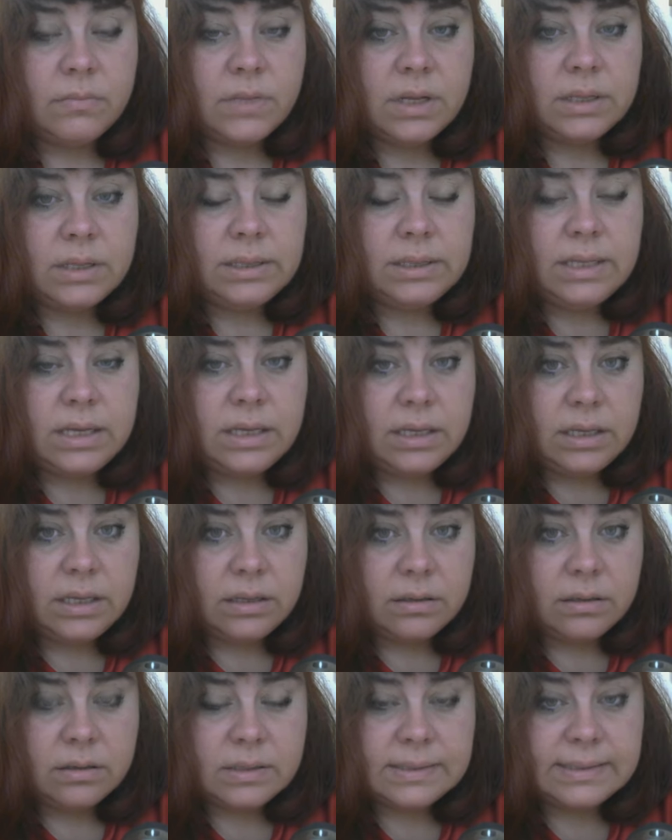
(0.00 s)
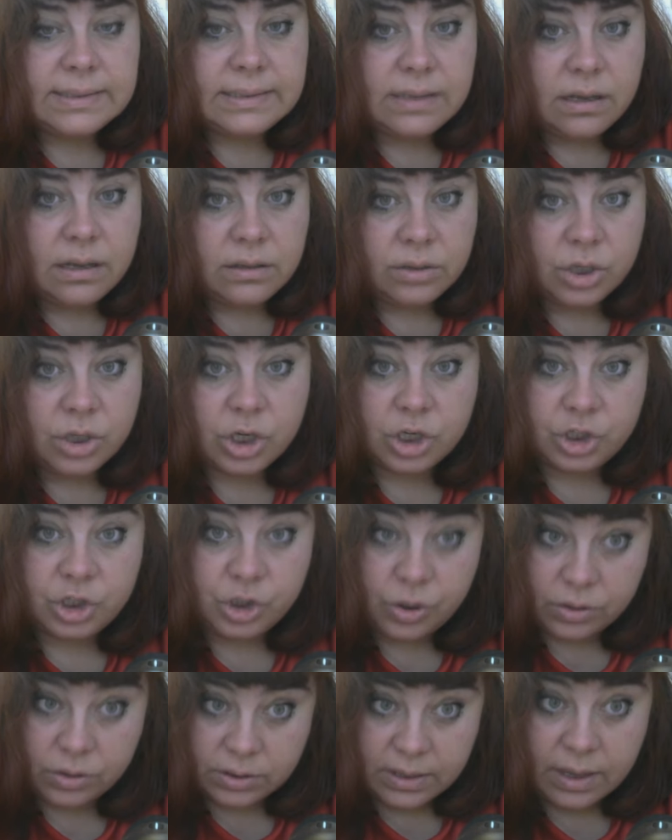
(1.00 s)
the Sun
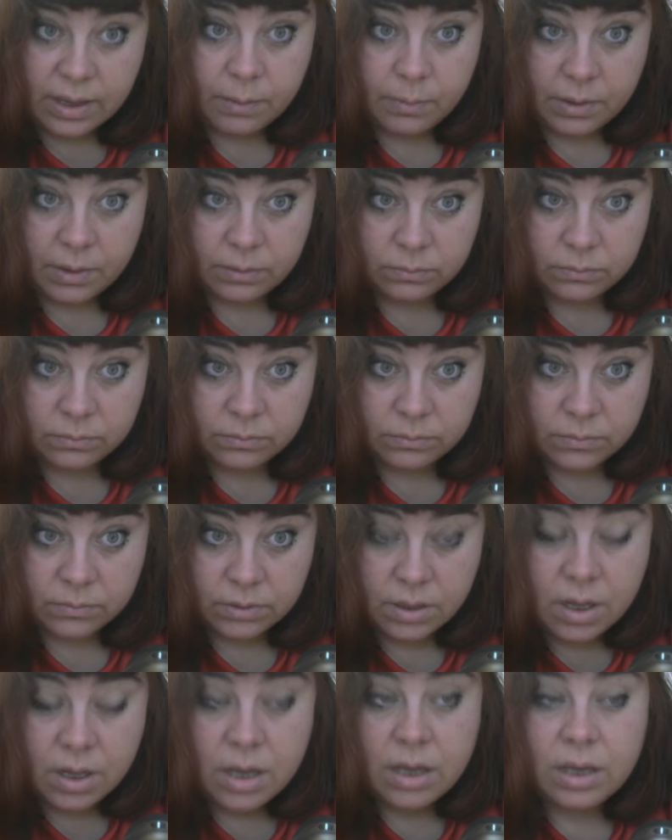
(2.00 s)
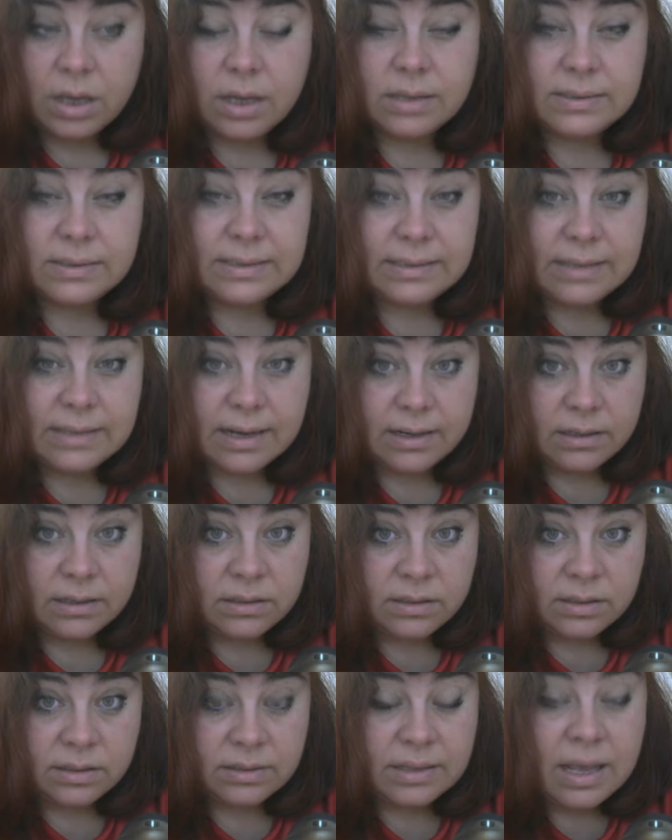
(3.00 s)
conjoint Gamma. He's
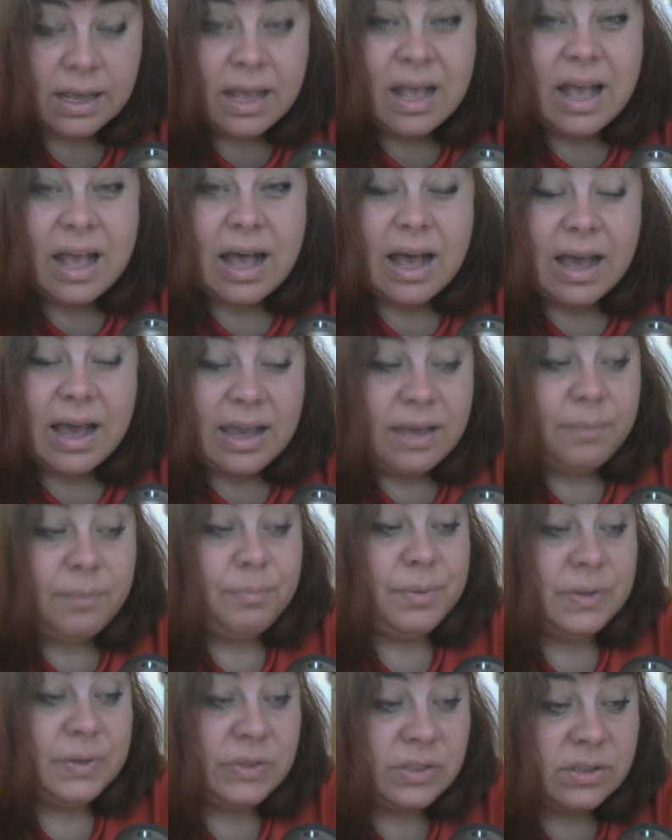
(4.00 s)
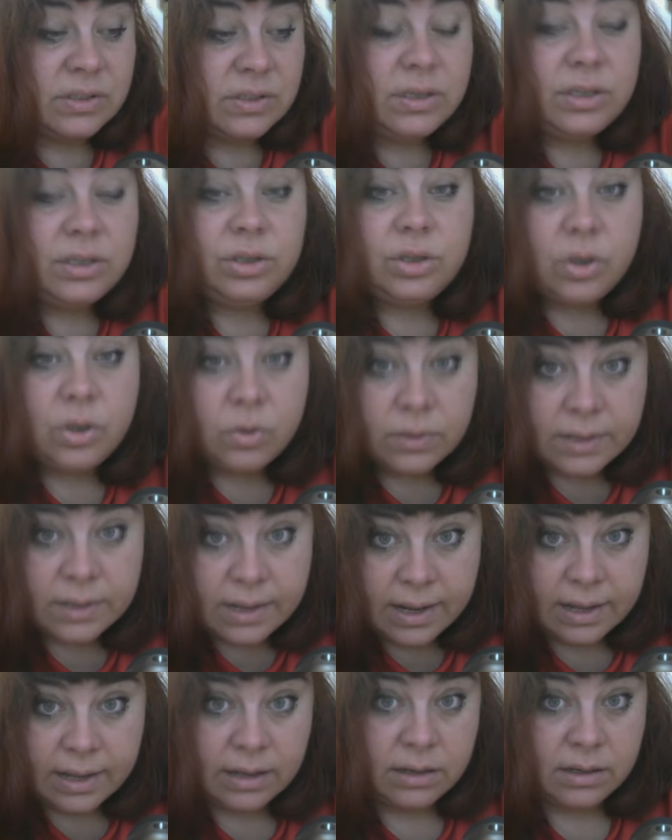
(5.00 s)
talented. I personally don't
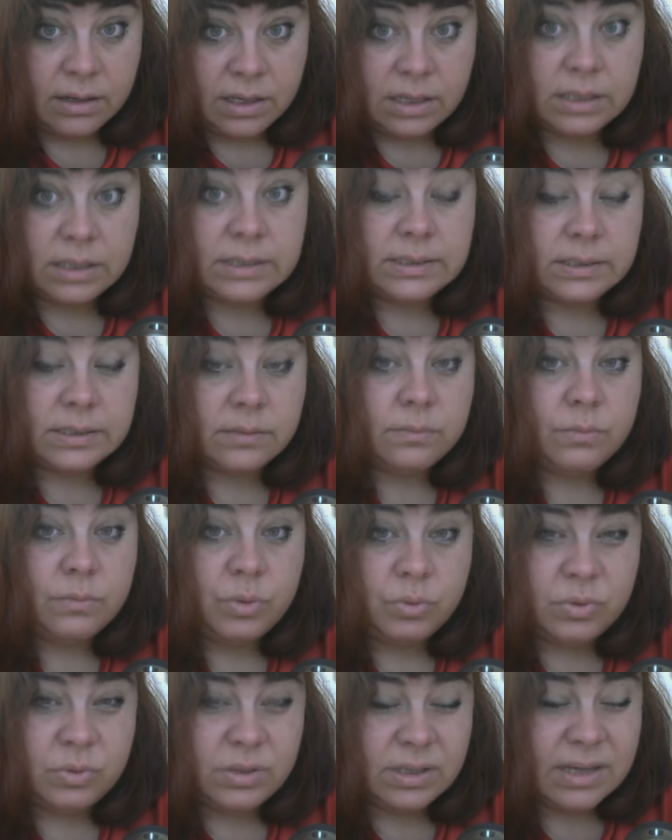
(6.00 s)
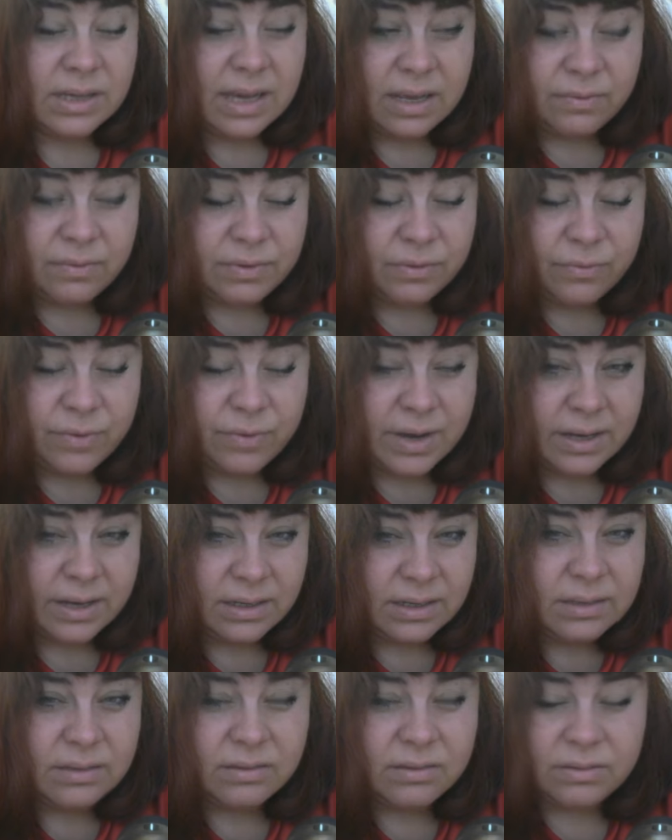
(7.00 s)
like his music. I even find
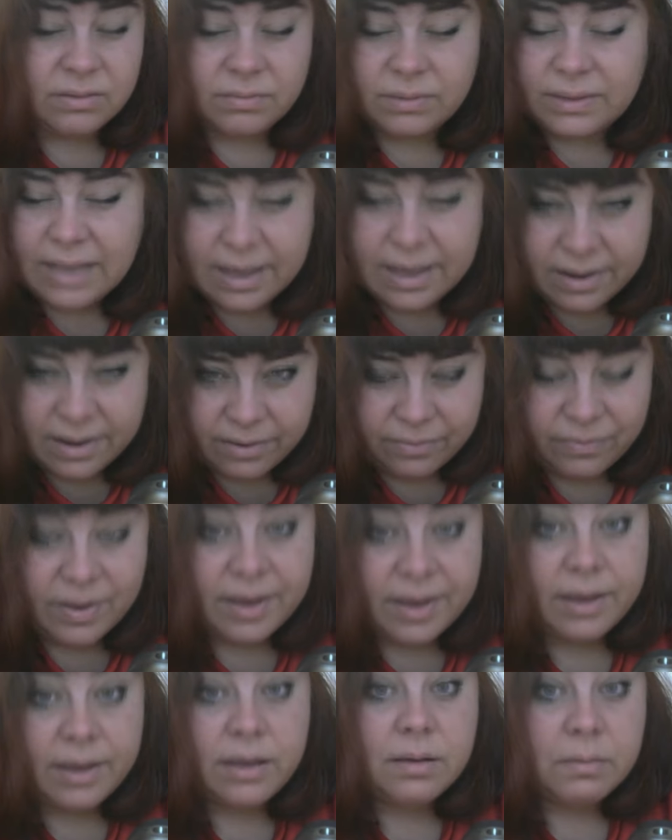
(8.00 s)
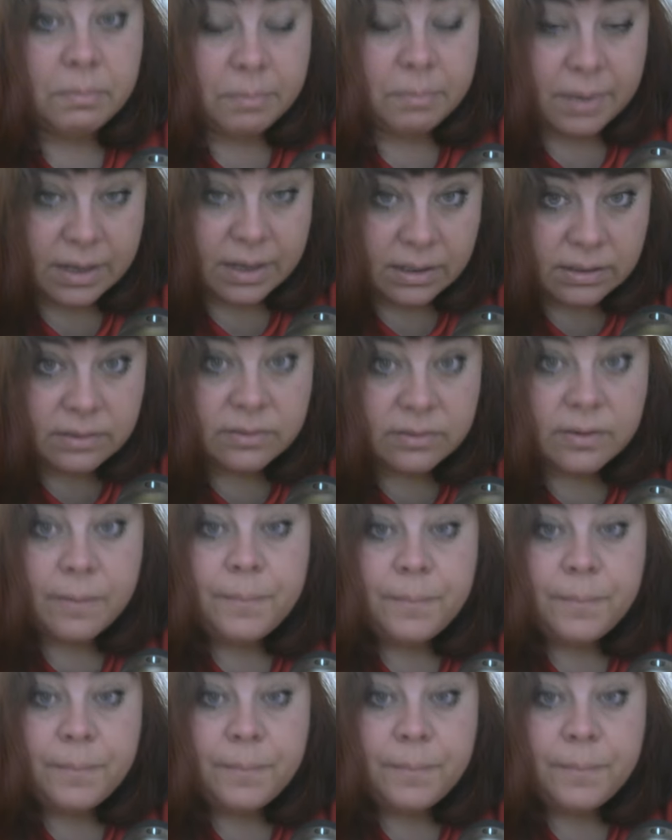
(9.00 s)
it terrifying, but